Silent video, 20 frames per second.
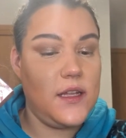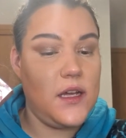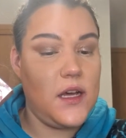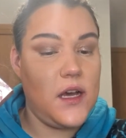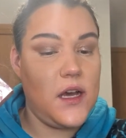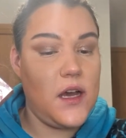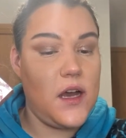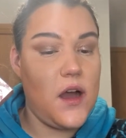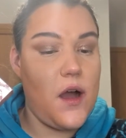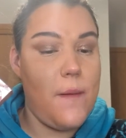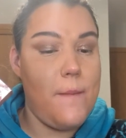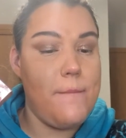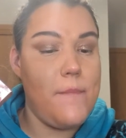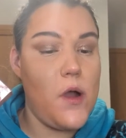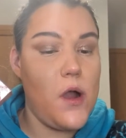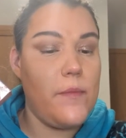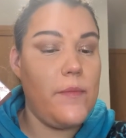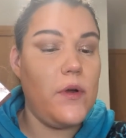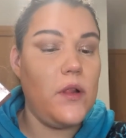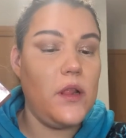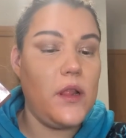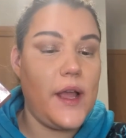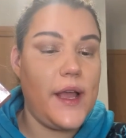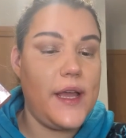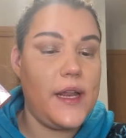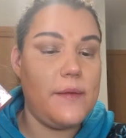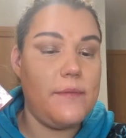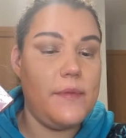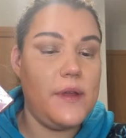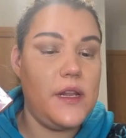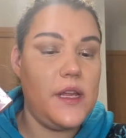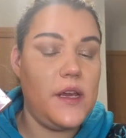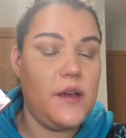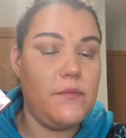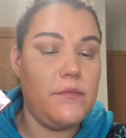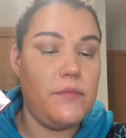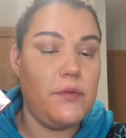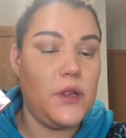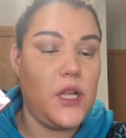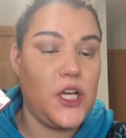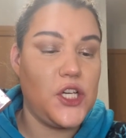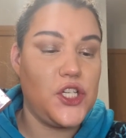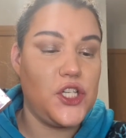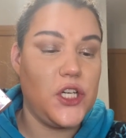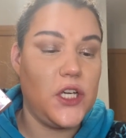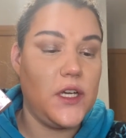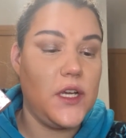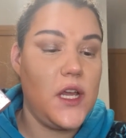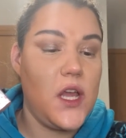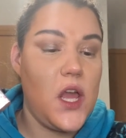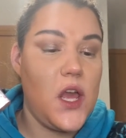Marble Light Medium Blusher.